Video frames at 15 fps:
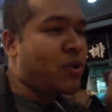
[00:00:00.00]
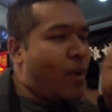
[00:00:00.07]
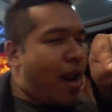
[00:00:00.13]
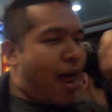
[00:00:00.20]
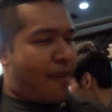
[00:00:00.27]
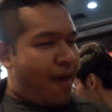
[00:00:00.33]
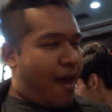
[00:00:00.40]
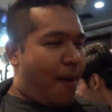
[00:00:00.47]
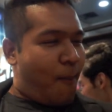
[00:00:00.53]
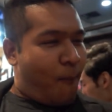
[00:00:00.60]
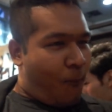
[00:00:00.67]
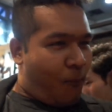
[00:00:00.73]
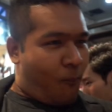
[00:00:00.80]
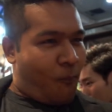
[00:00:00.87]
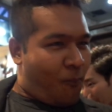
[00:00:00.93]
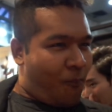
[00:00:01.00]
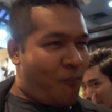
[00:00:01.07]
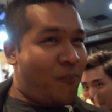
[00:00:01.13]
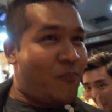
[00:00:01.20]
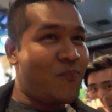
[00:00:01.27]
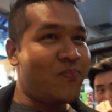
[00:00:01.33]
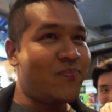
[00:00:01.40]
Just like that. Do
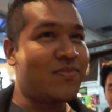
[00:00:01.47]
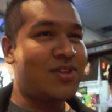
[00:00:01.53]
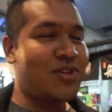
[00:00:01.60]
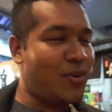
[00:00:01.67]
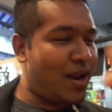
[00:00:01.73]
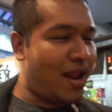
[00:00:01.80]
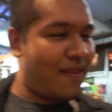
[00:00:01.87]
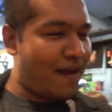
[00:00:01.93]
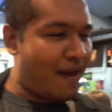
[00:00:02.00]
it like